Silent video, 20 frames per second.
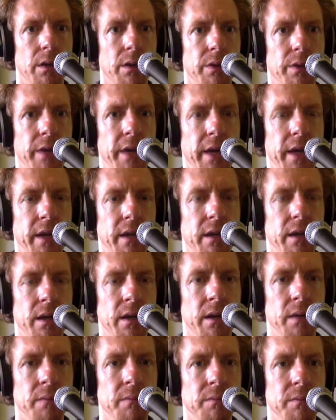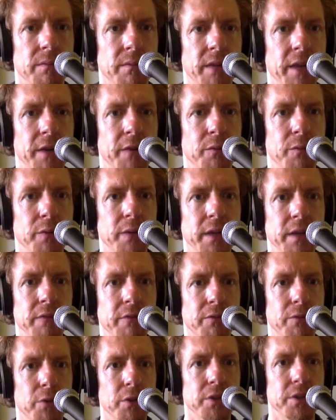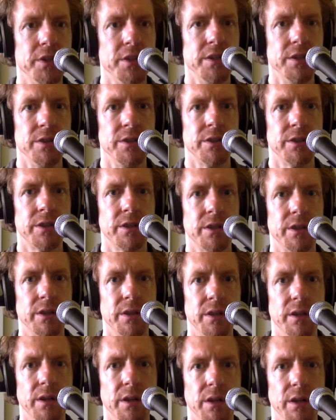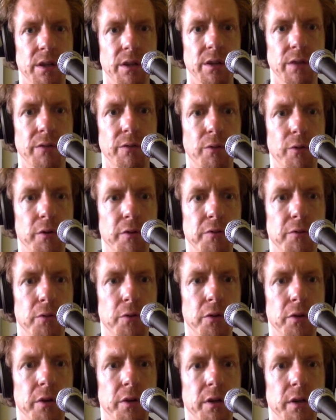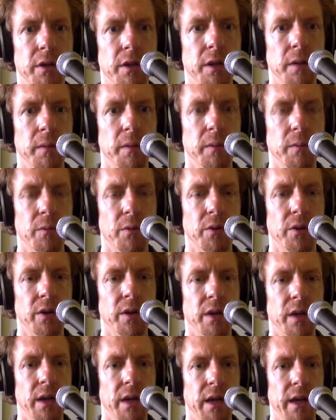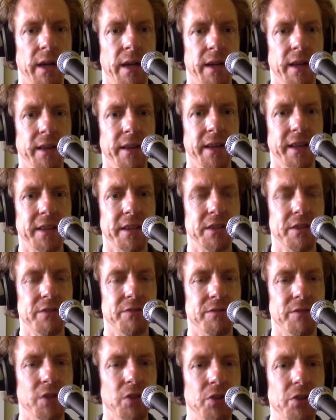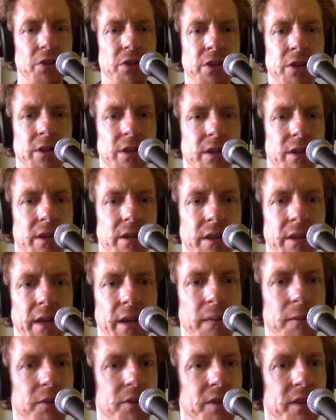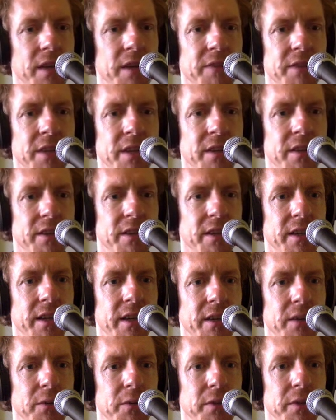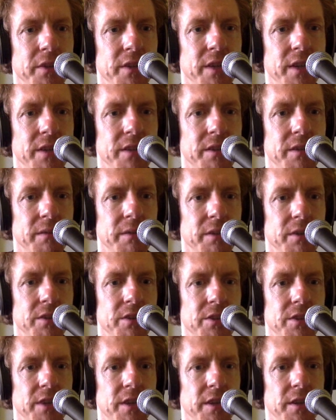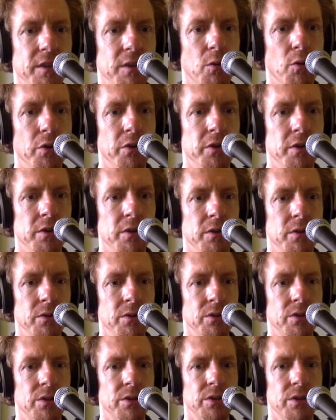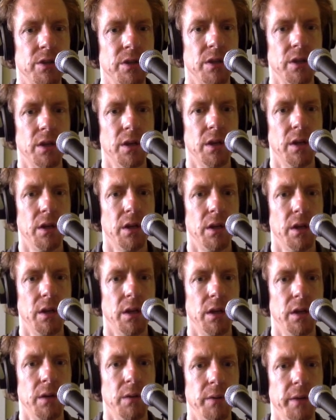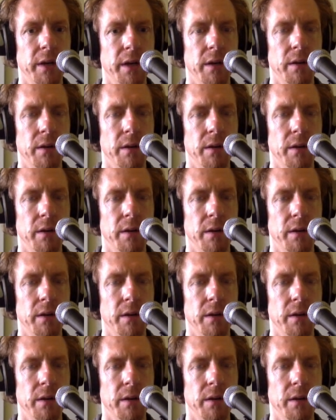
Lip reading: that kind of reinforces 4/4 a little bit more. And I like this filter in the Ableton Live 10 delay. Ooh, it's nice. I'm going to just set it to quarter notes. Here we go.